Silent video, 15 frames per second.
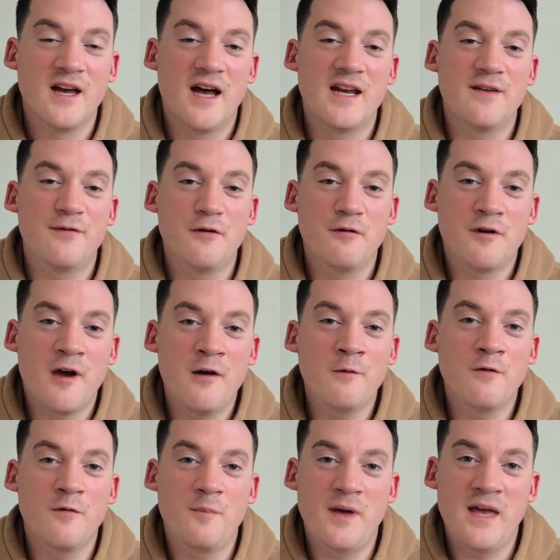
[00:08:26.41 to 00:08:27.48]
And if you were going
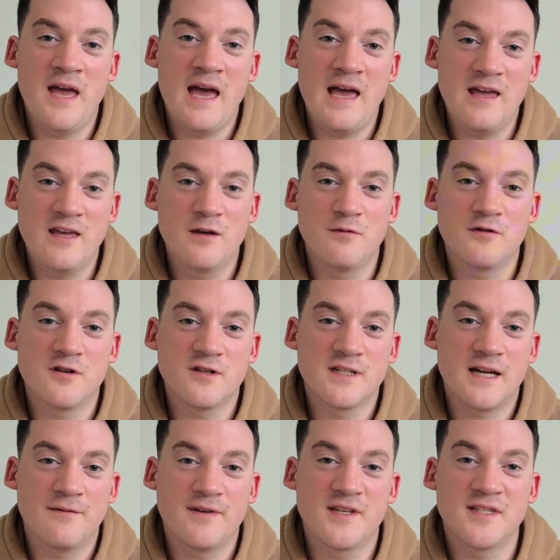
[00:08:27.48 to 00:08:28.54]
with BA, you would just
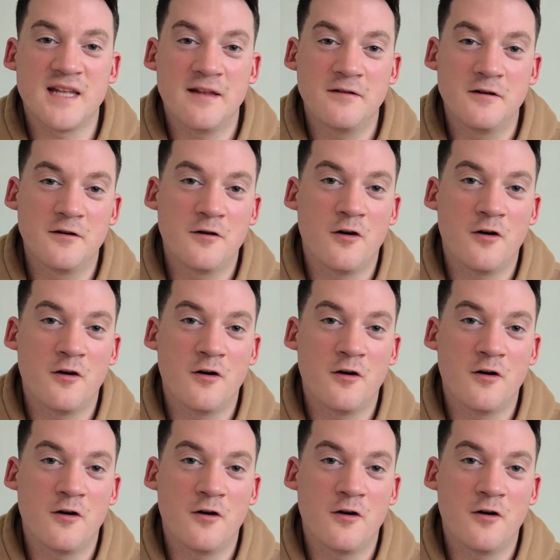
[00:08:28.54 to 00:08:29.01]
have your standard